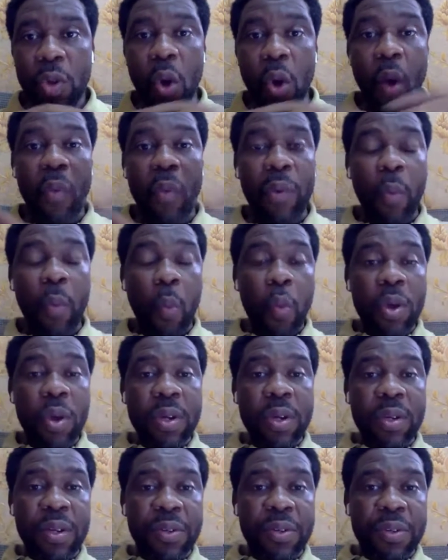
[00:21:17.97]
your
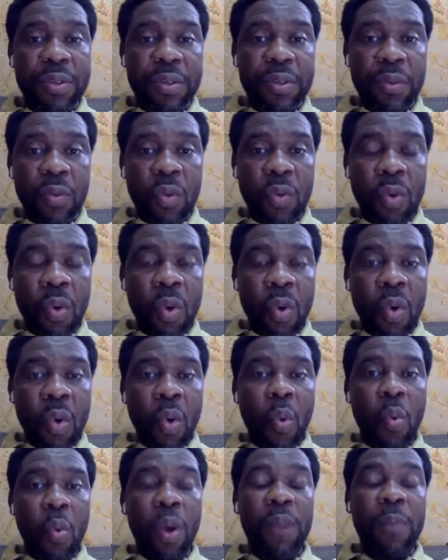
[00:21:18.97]
reward
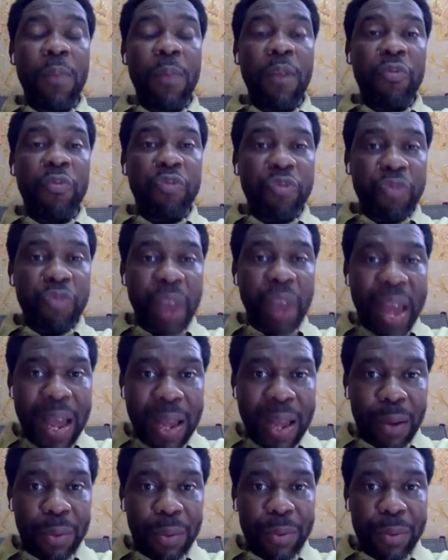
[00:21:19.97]
will be
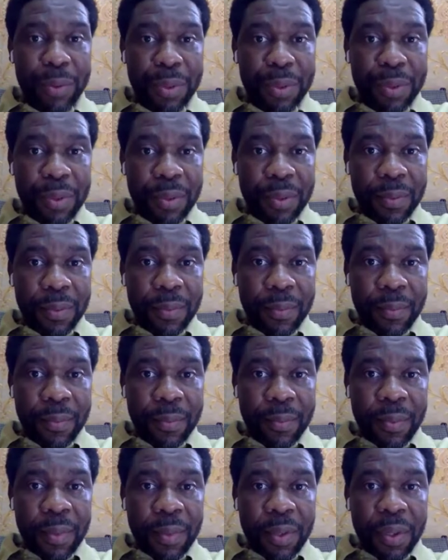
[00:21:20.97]
found
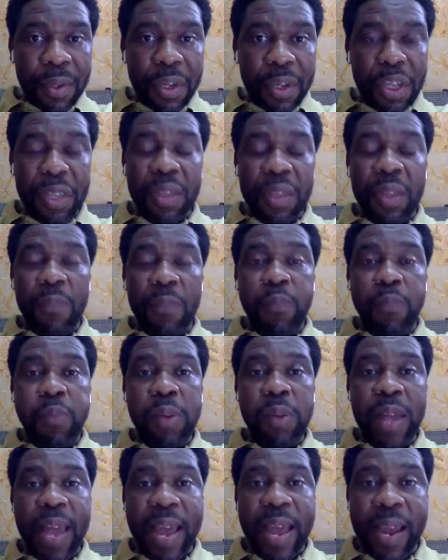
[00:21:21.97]
in the
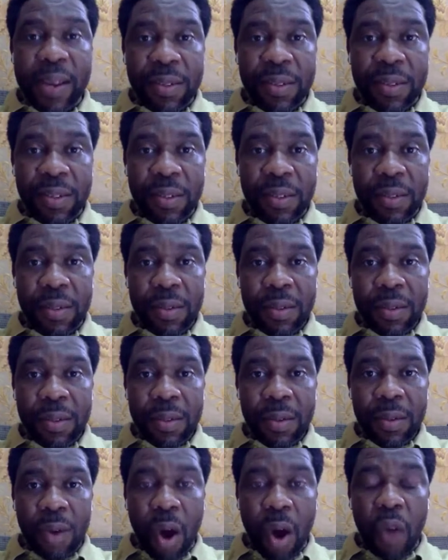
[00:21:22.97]
place
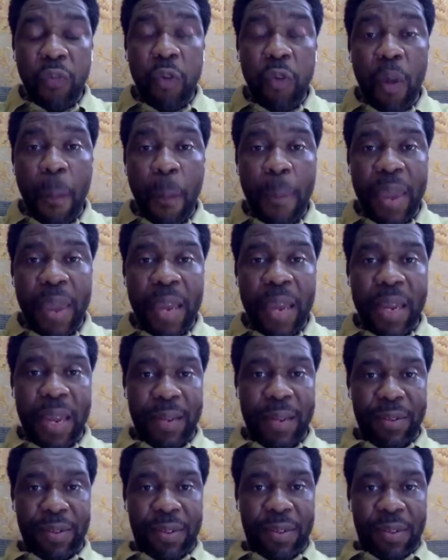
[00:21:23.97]
of
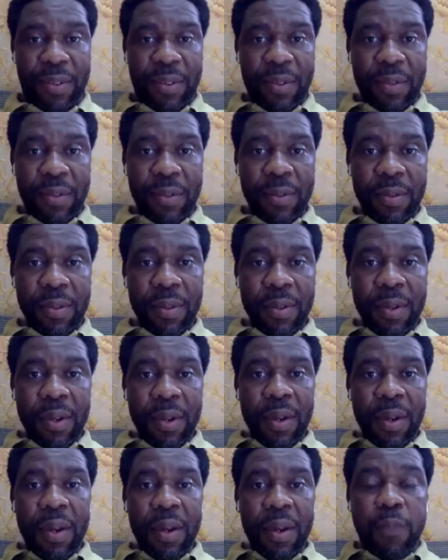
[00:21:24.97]
obedience.
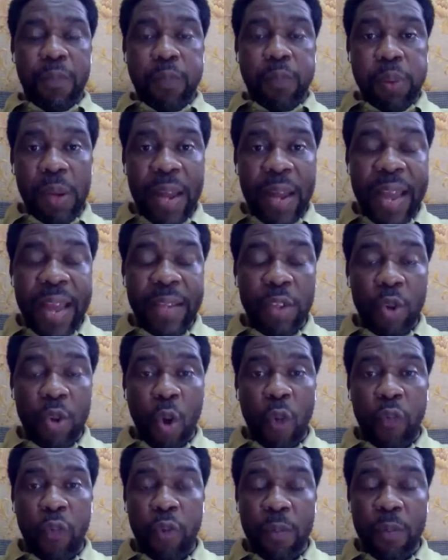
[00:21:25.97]
The place
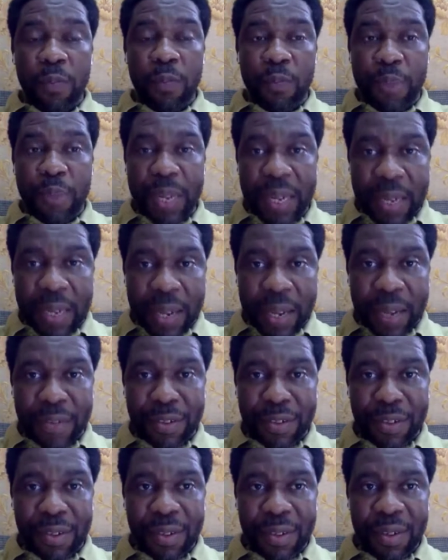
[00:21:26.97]
of
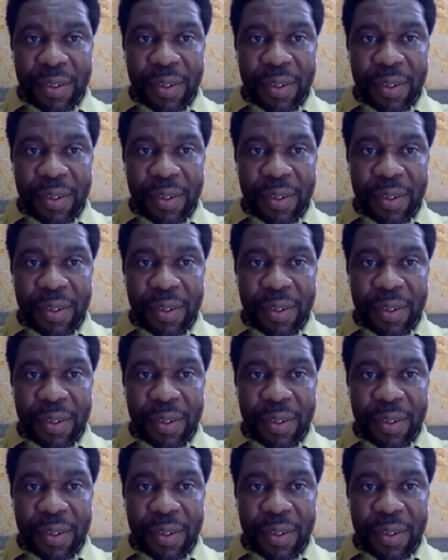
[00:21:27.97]
obedience